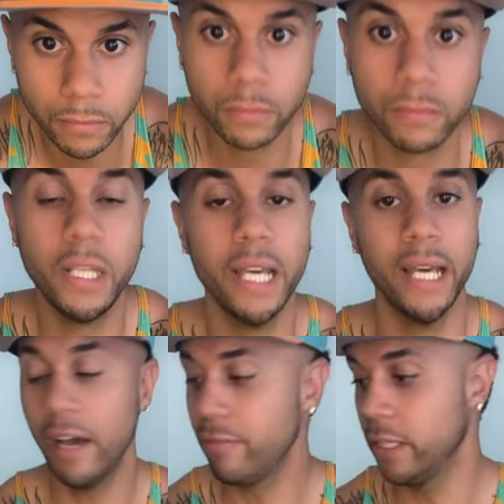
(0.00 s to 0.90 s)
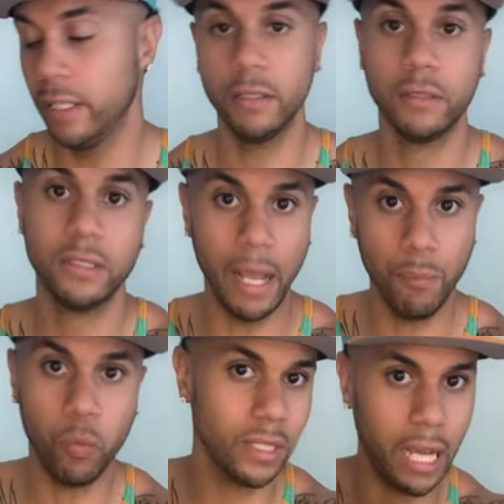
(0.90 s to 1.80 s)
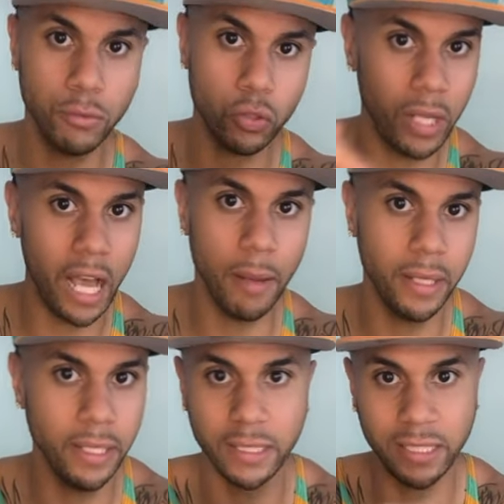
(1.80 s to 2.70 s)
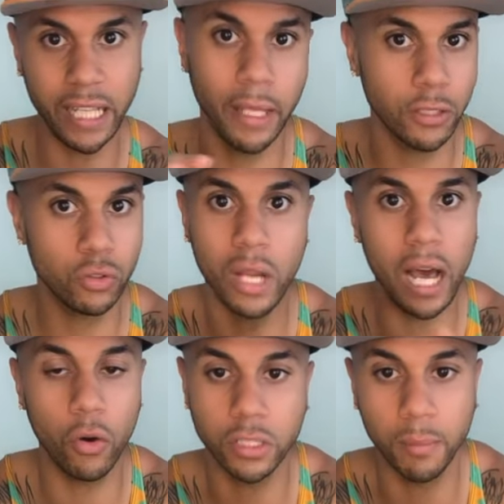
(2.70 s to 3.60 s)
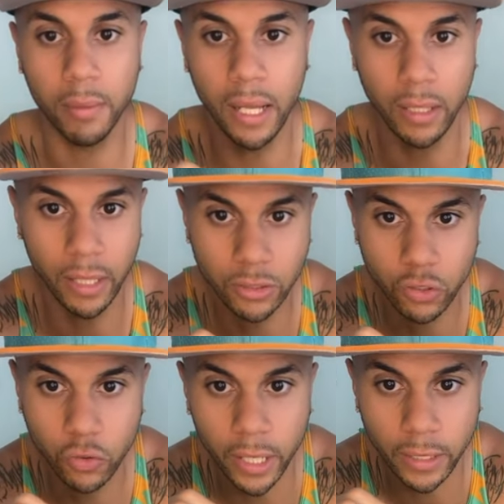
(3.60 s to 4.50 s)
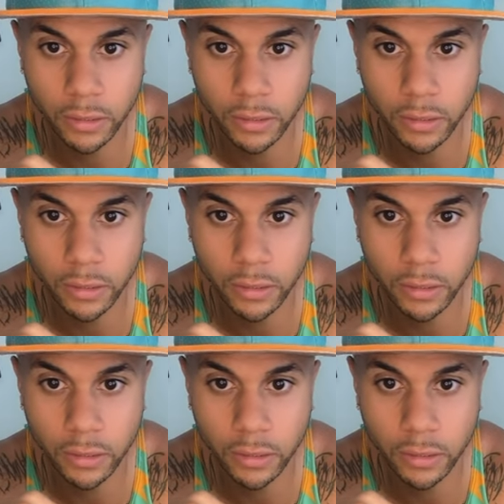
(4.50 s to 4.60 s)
Yeah, definitely. Type 1, type 2 diabetes, the same things do not always apply. That is correct.